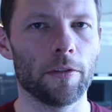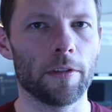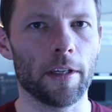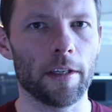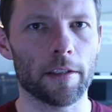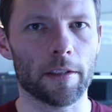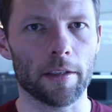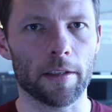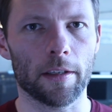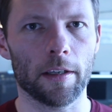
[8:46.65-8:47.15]
You
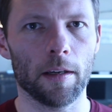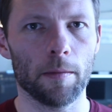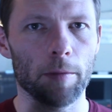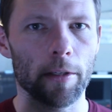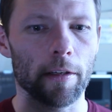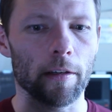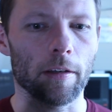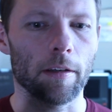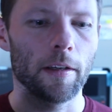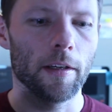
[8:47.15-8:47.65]
guys can come
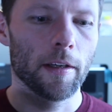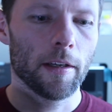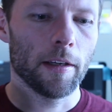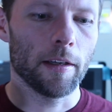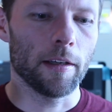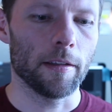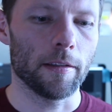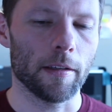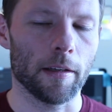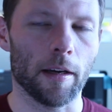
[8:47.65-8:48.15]
here
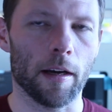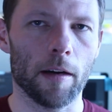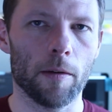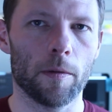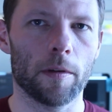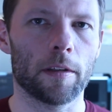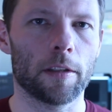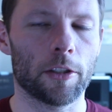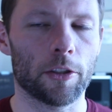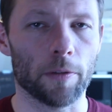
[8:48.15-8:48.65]
and say, I
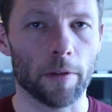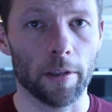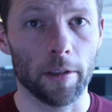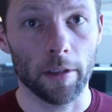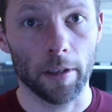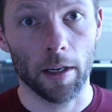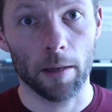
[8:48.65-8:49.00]
want to train an